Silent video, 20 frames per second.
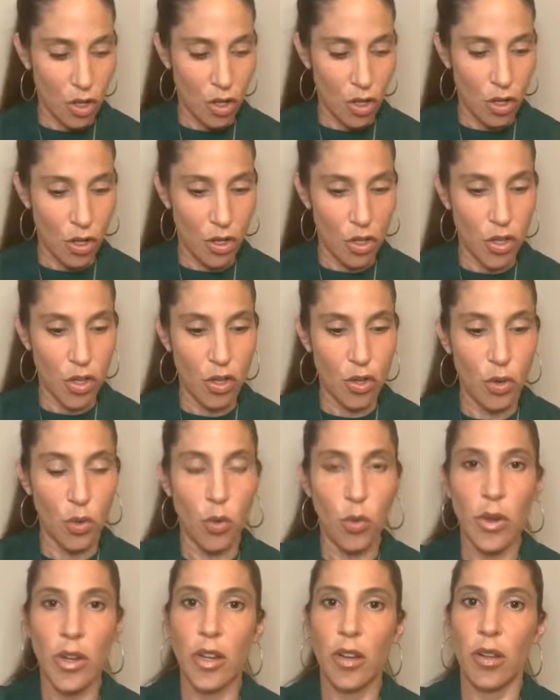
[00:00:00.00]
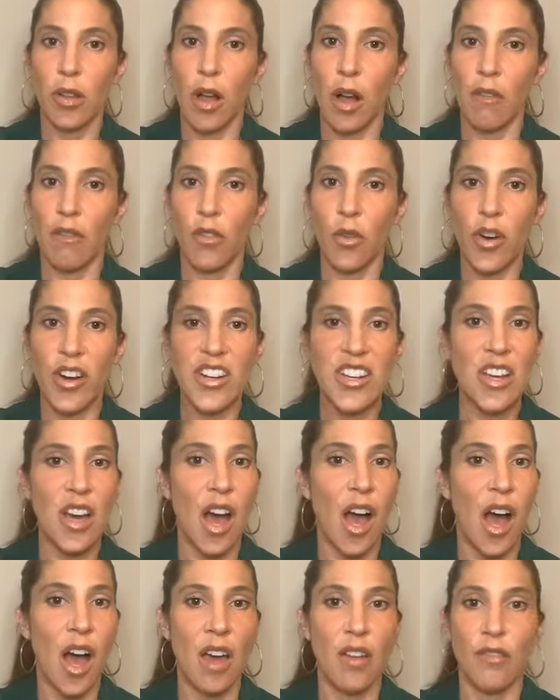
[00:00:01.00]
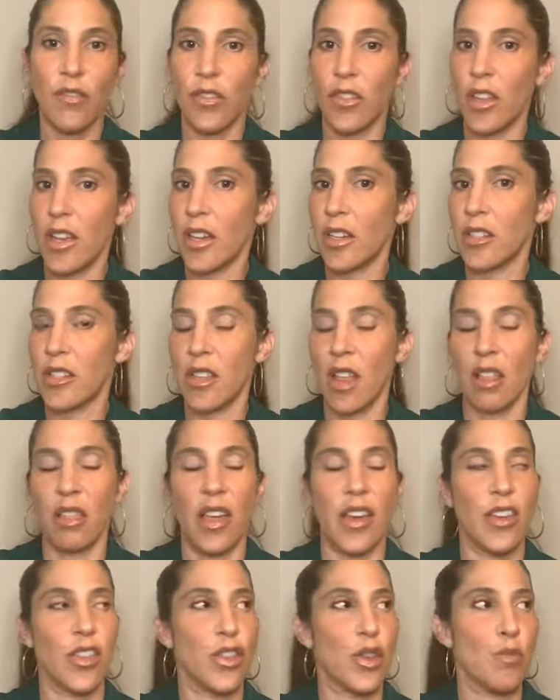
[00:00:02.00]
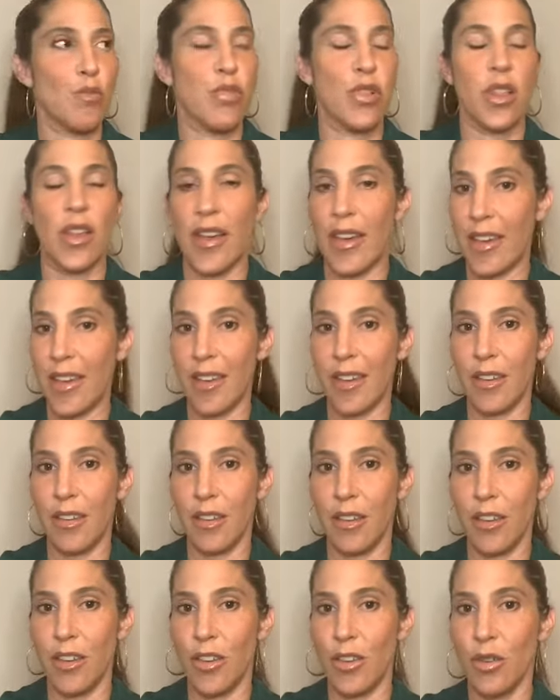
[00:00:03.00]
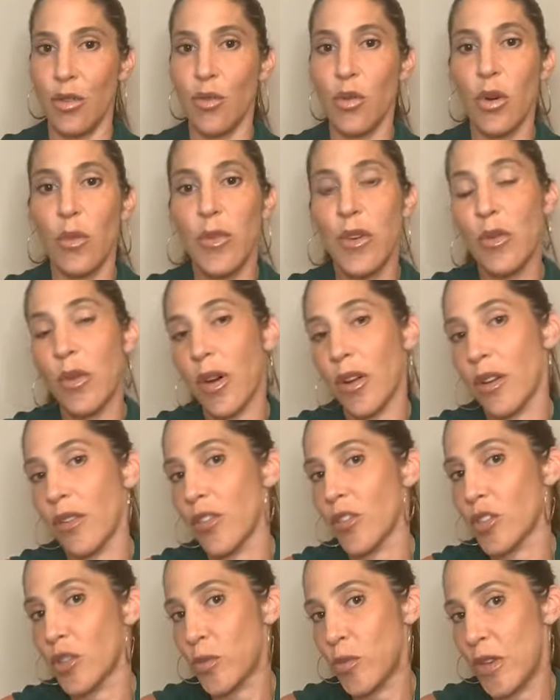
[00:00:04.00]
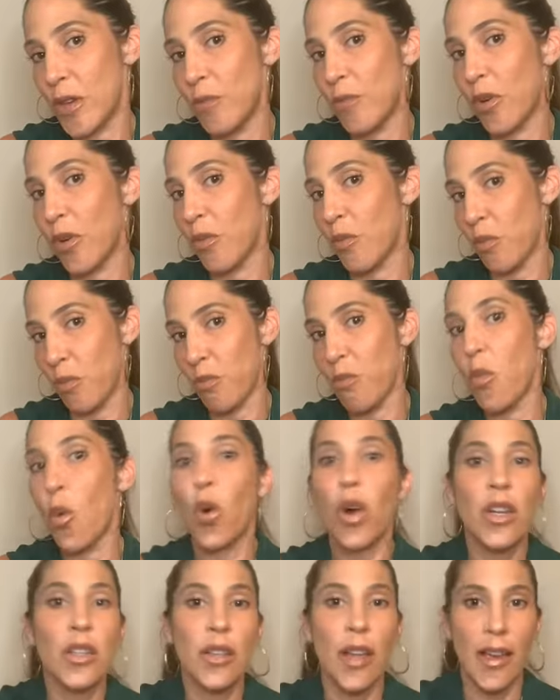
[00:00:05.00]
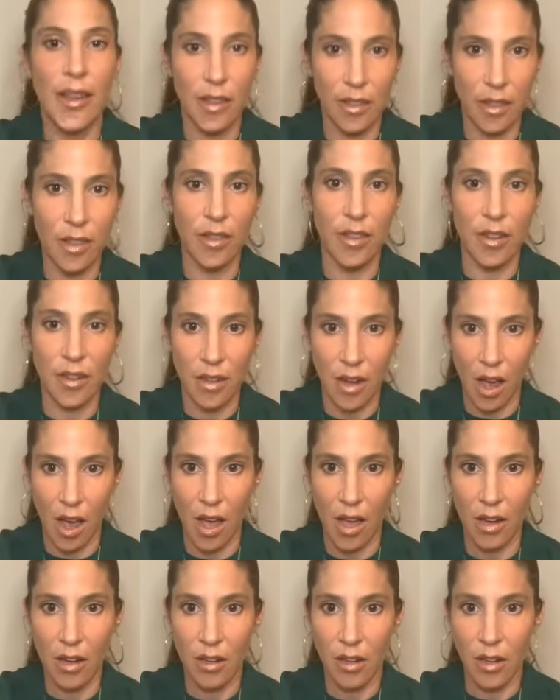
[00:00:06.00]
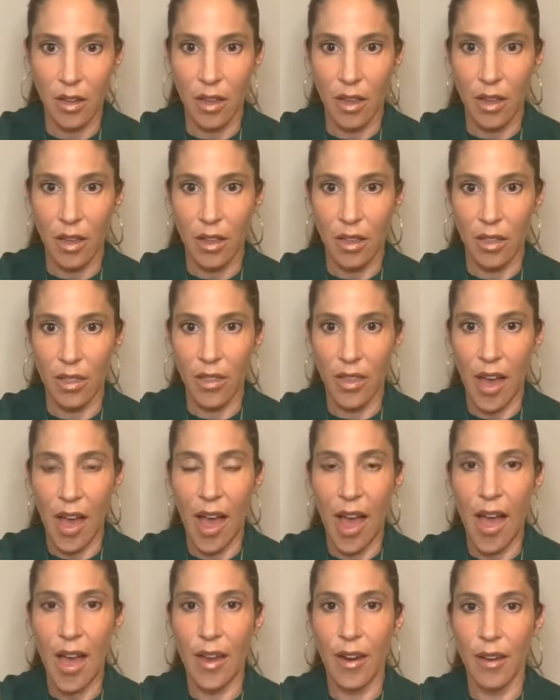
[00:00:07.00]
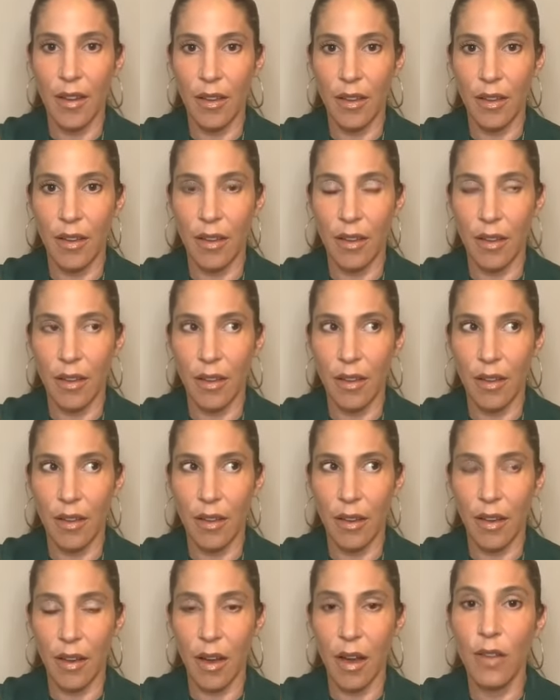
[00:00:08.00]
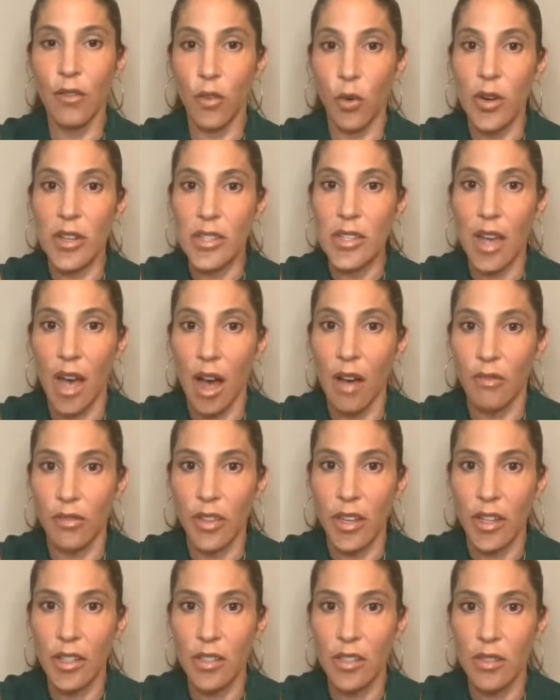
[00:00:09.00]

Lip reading: You will avoid conflict like the plague. You will be one of those people, more likely than not, that avoids conflict,